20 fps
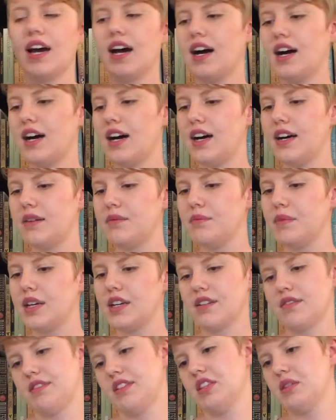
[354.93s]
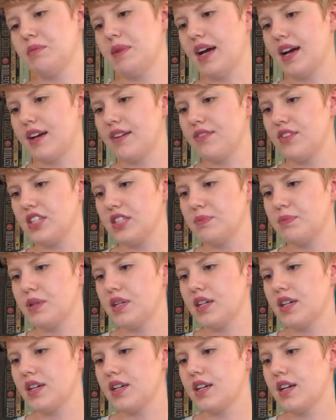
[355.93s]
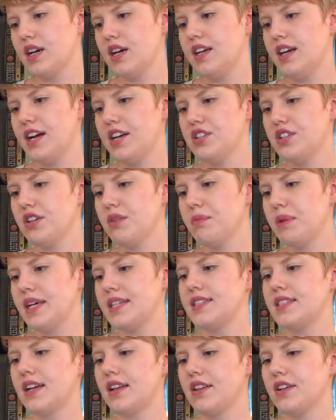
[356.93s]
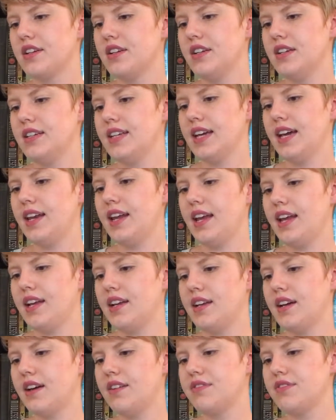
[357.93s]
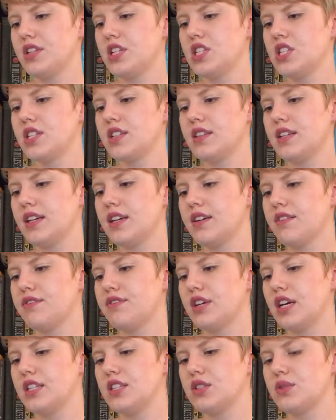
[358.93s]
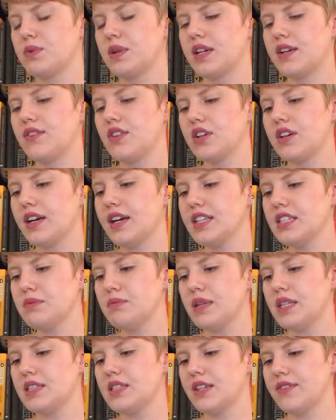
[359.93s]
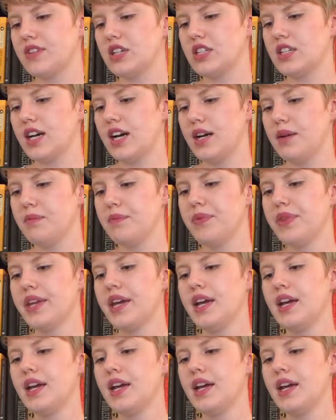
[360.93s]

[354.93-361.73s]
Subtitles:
And I'll read the back of this book. A national bestseller, Dead Aid unflinchingly confronts one of the greatest myths of our time.